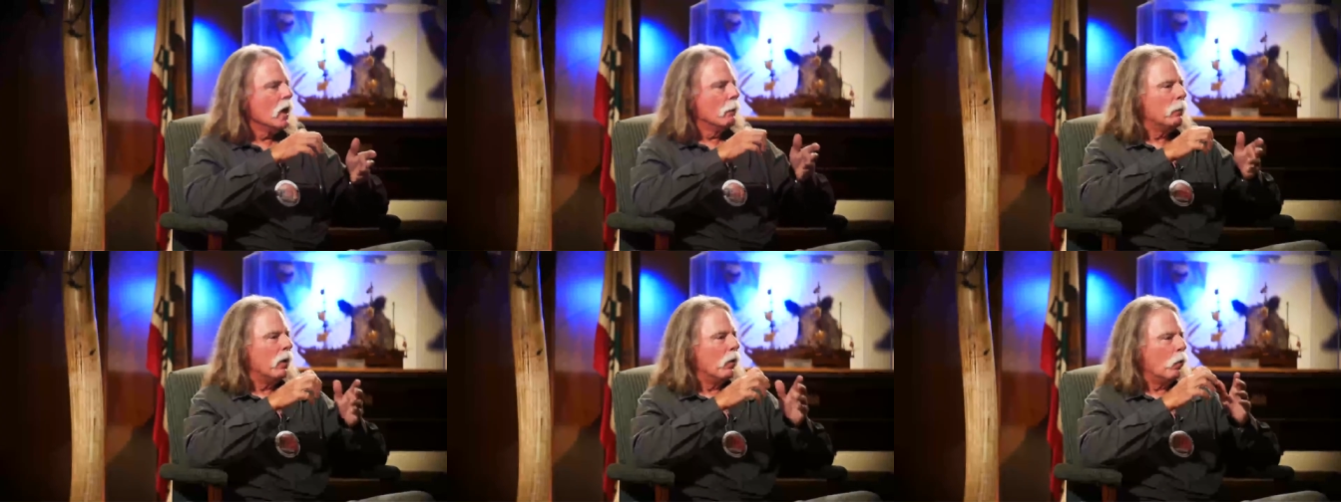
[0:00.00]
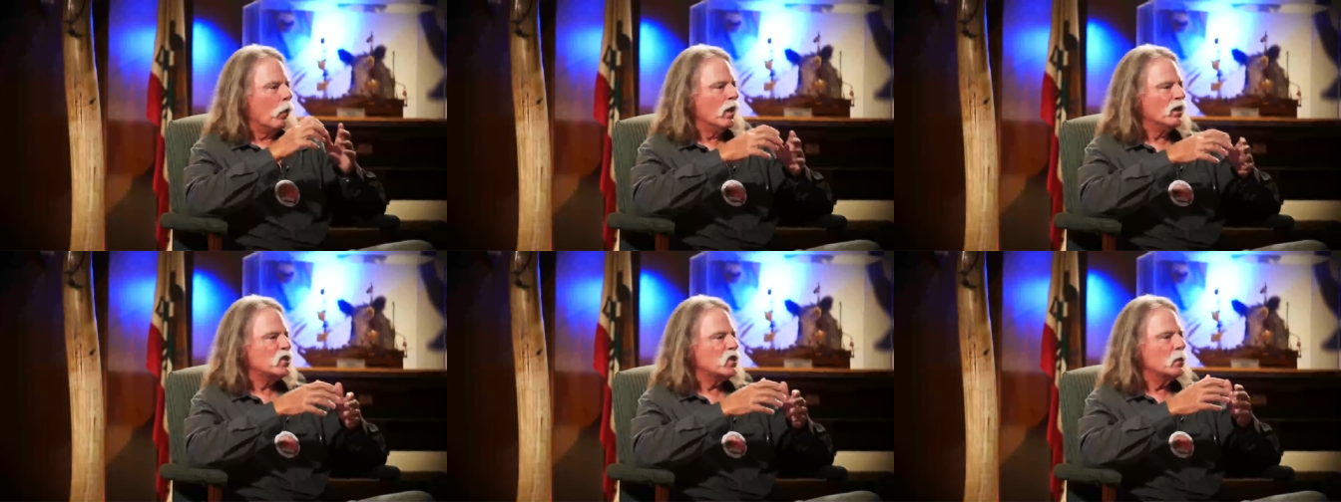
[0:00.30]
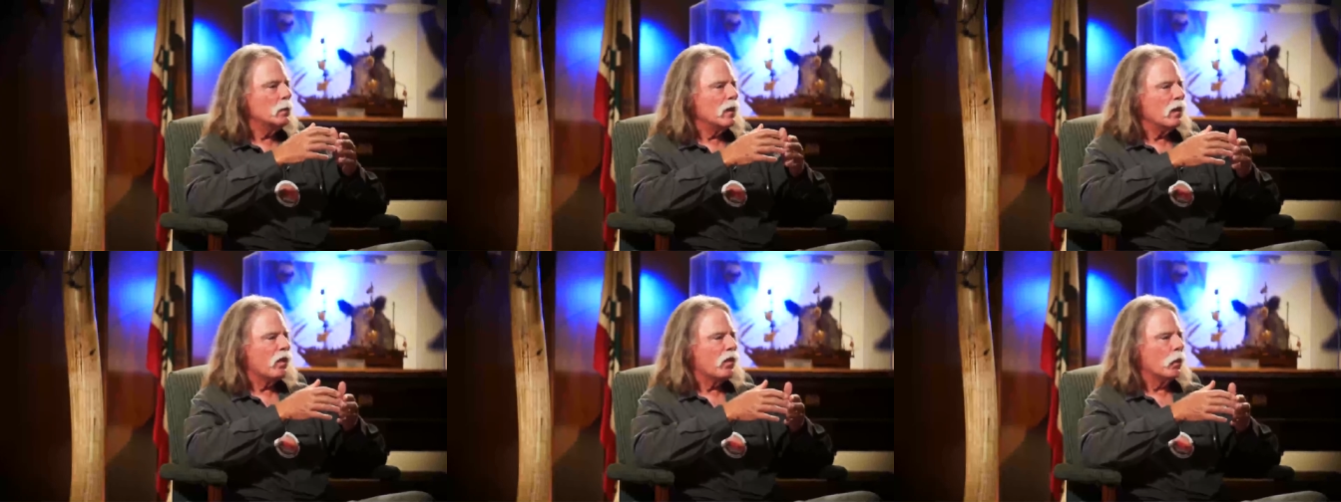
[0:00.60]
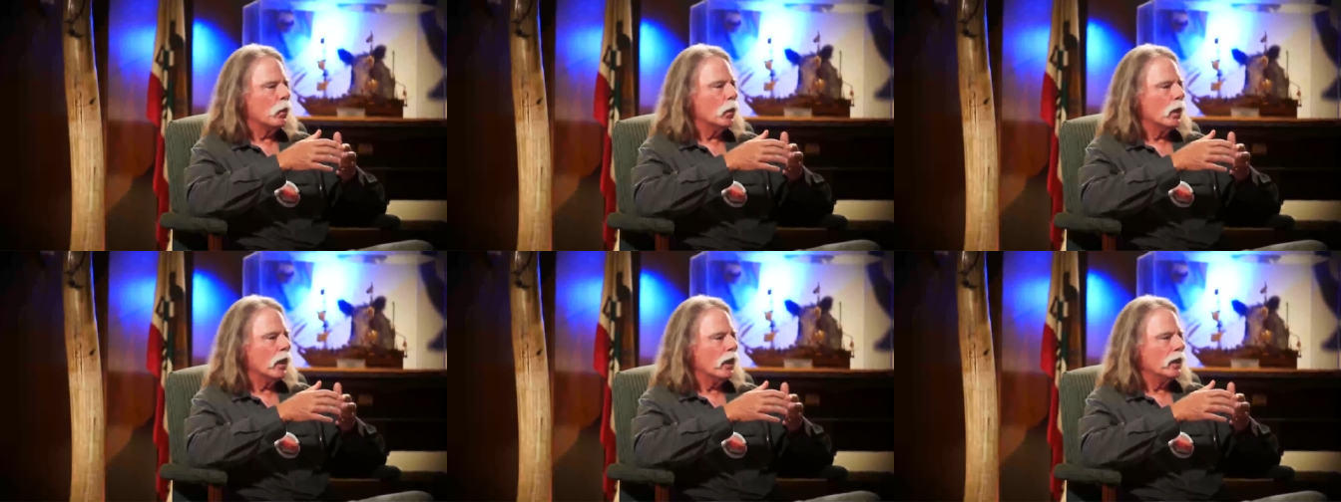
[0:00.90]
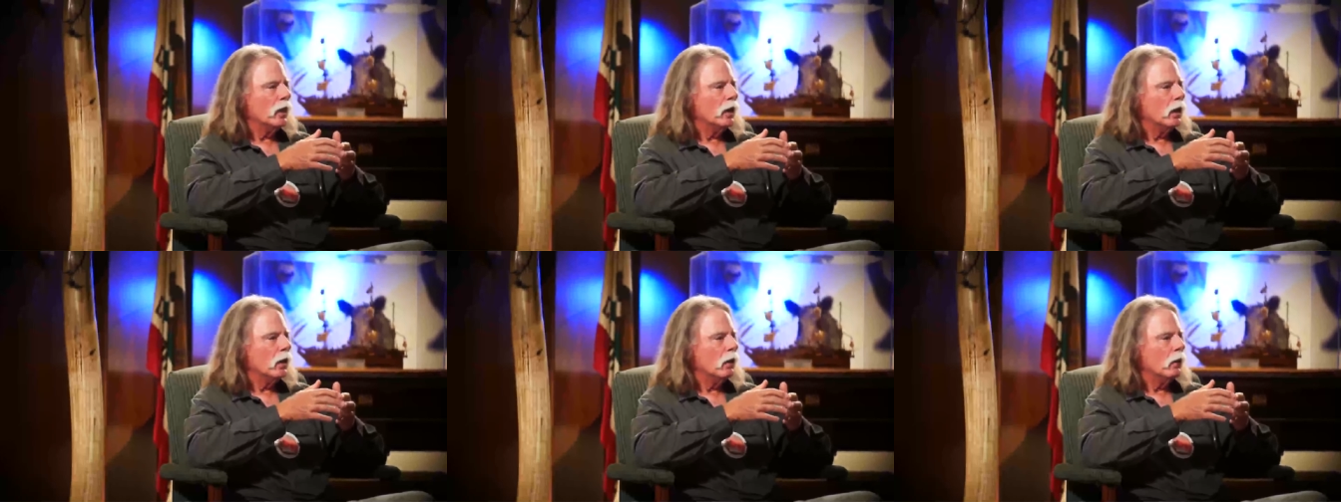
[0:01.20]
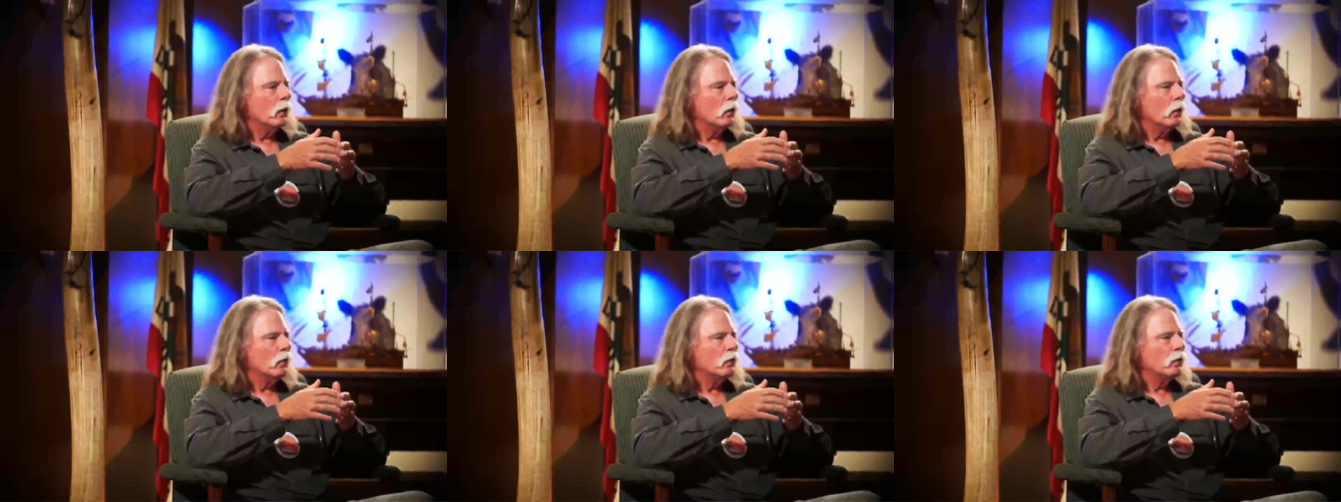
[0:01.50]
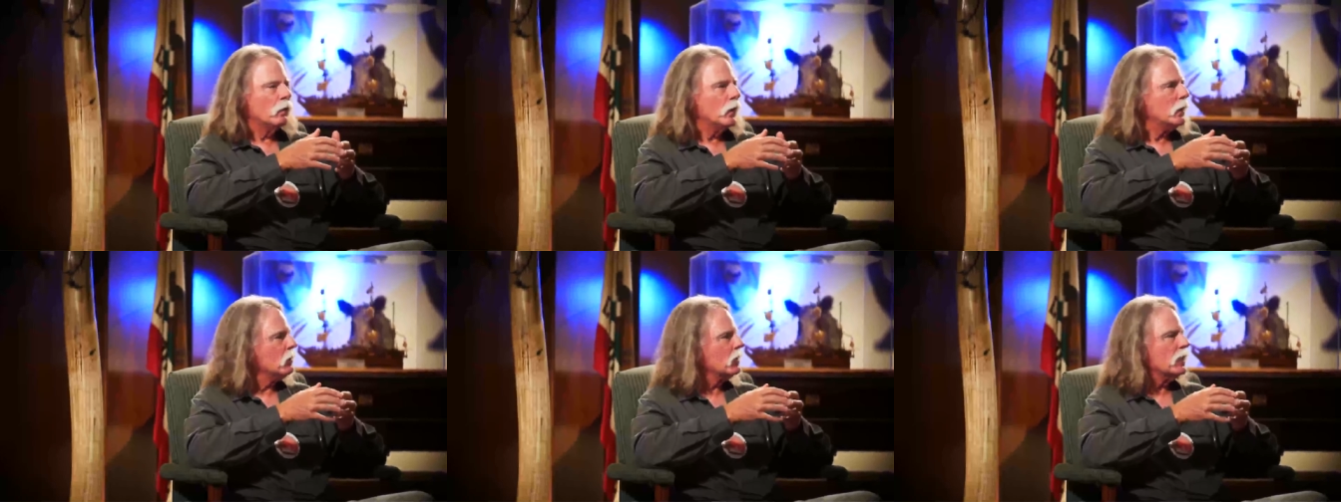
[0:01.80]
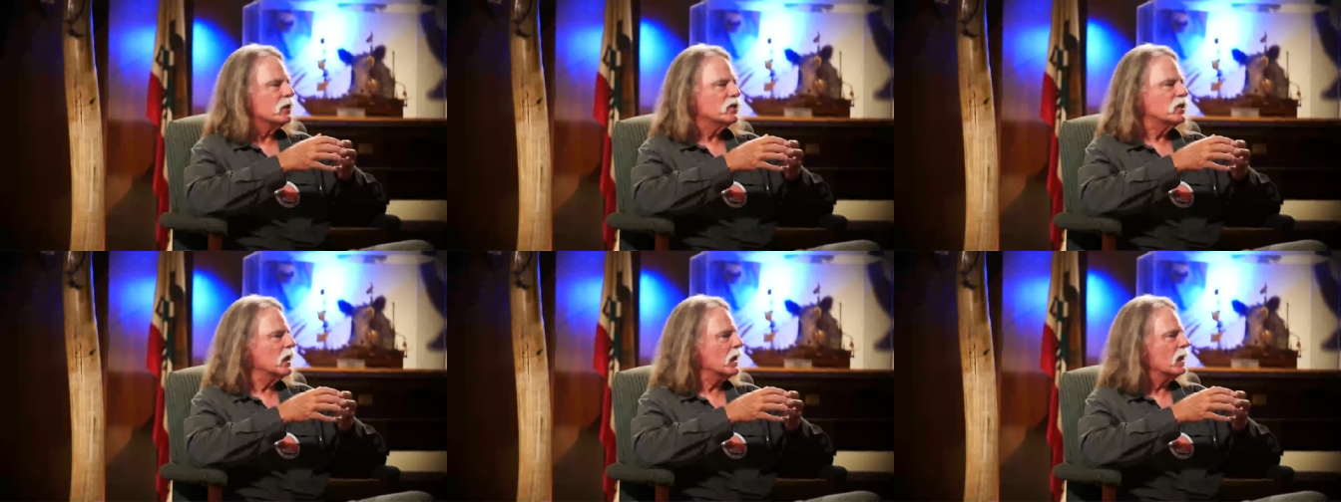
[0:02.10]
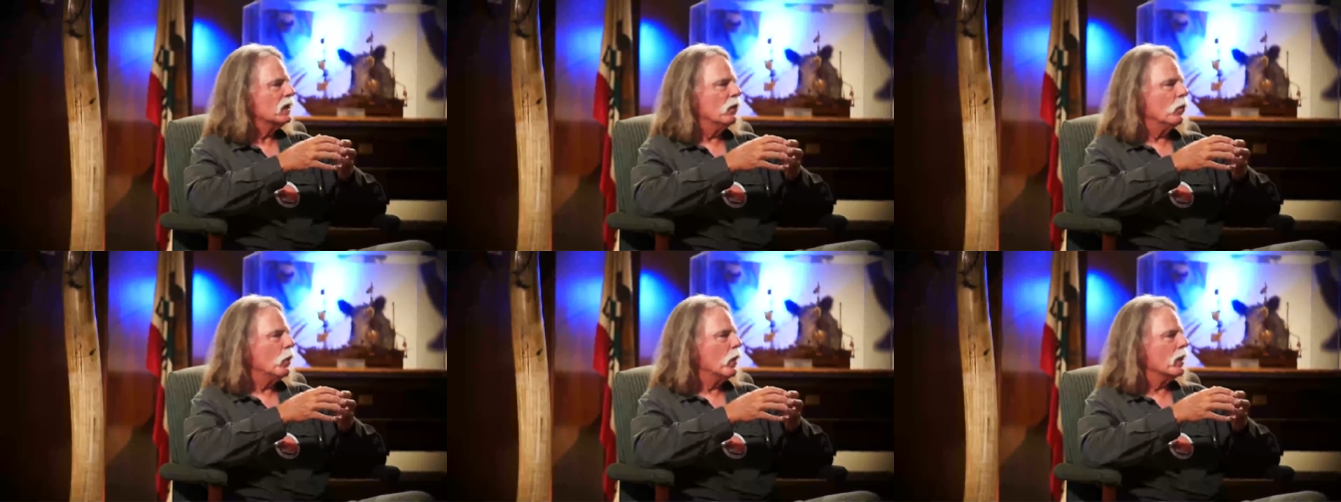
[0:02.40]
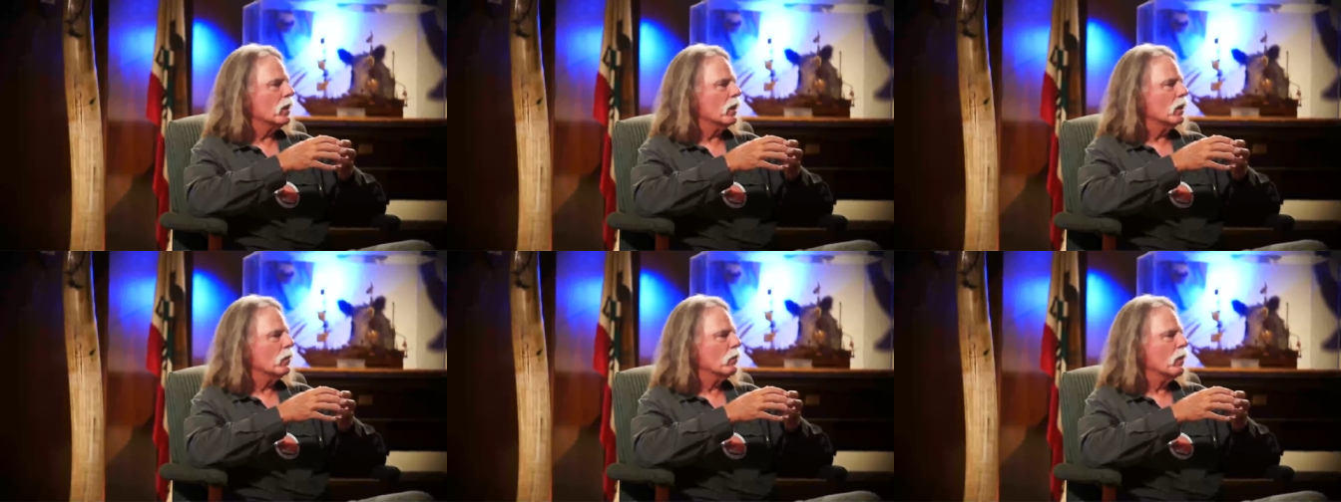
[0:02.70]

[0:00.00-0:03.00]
But once you've been through it, we don't get sick in the winter.